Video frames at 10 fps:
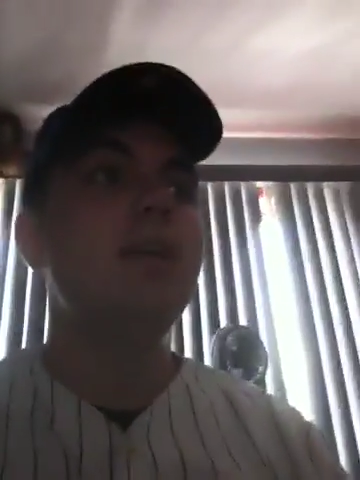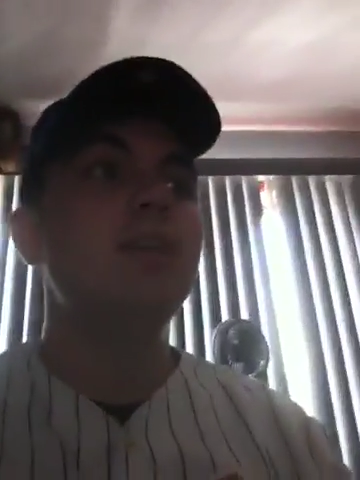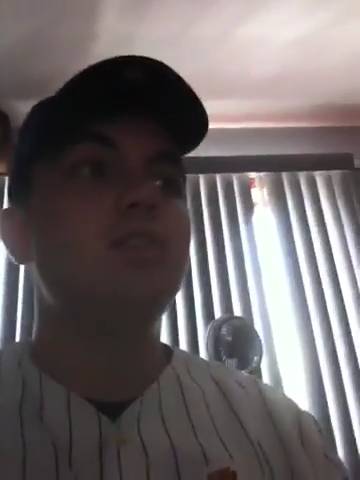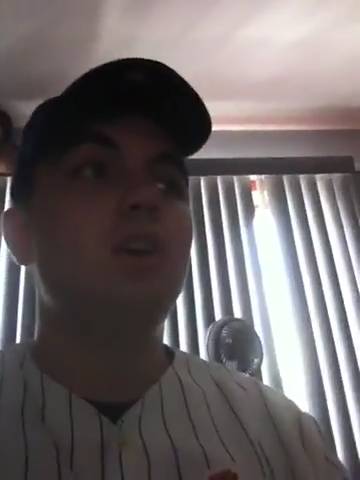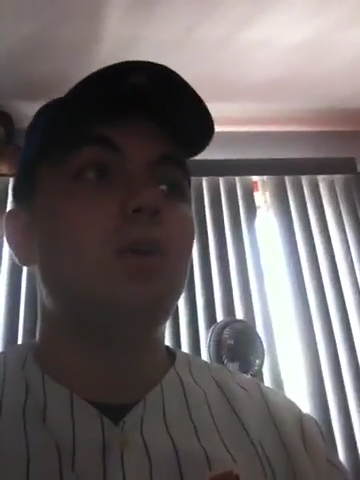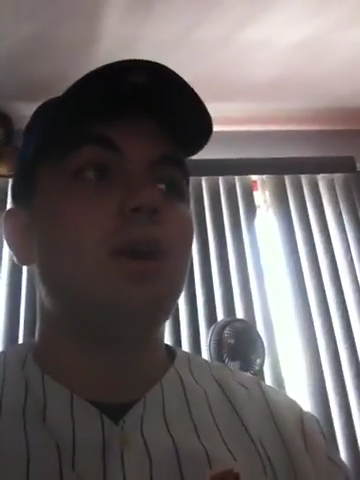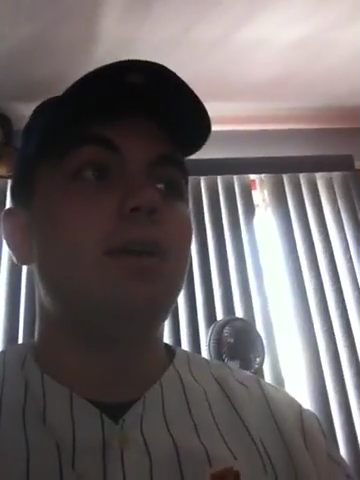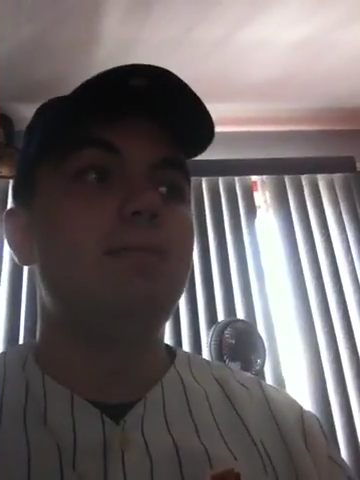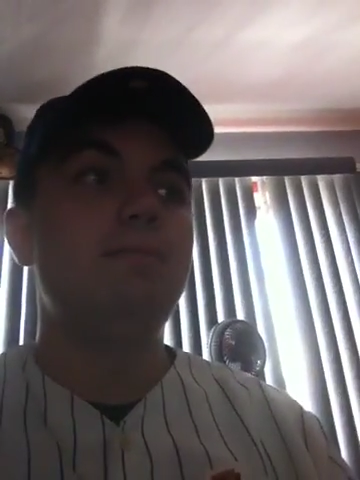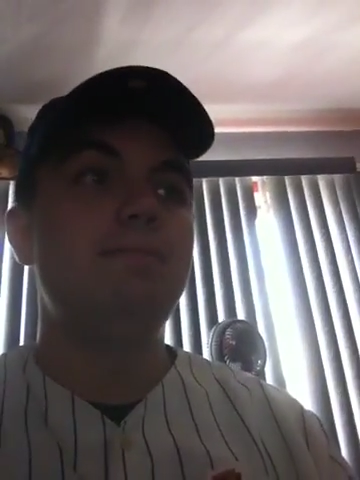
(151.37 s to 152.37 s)
So
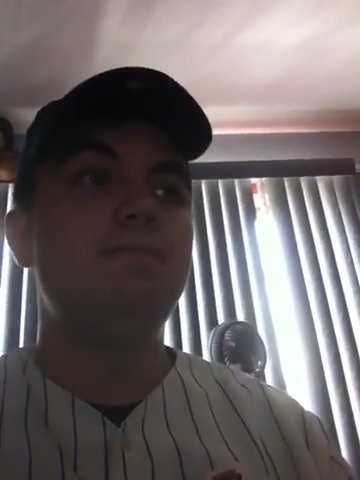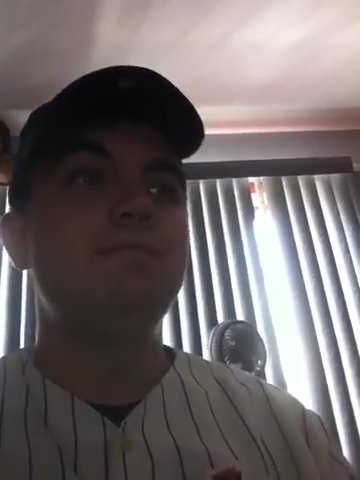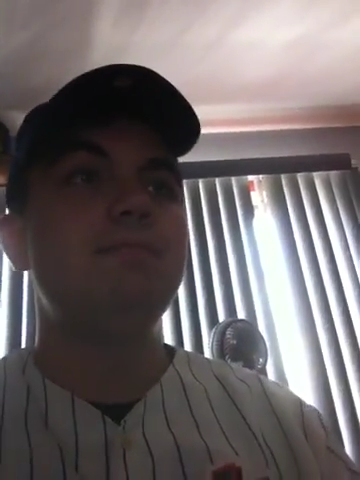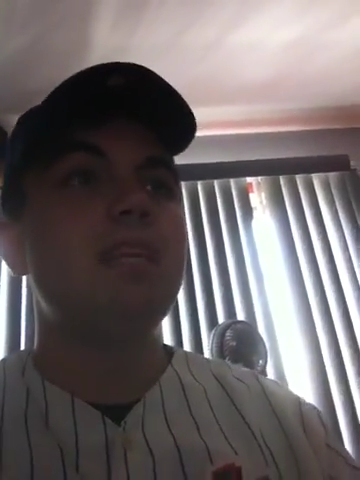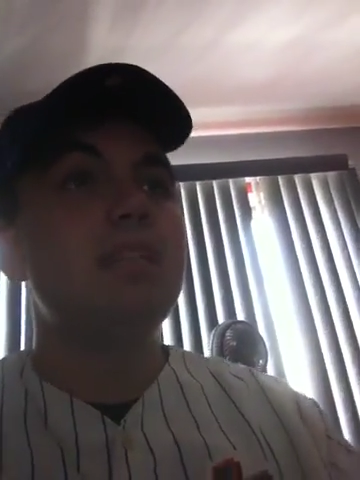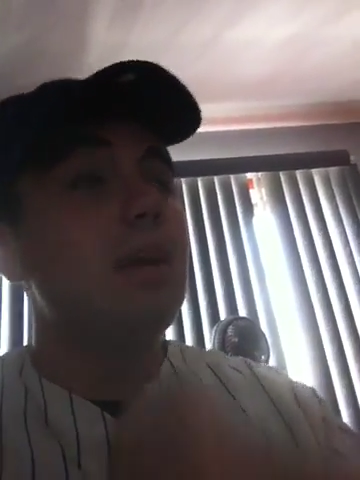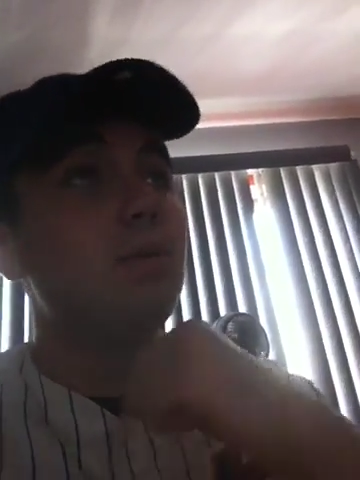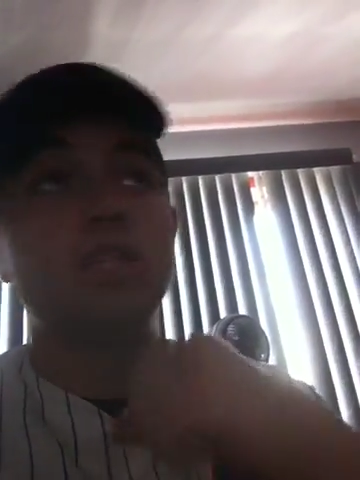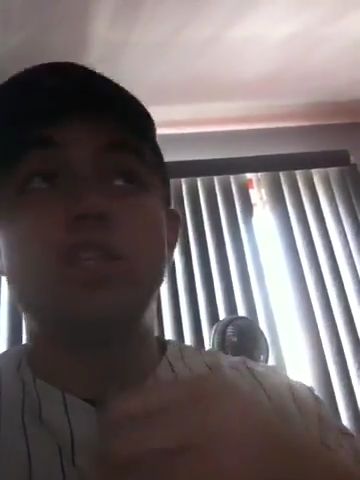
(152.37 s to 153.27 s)
that was a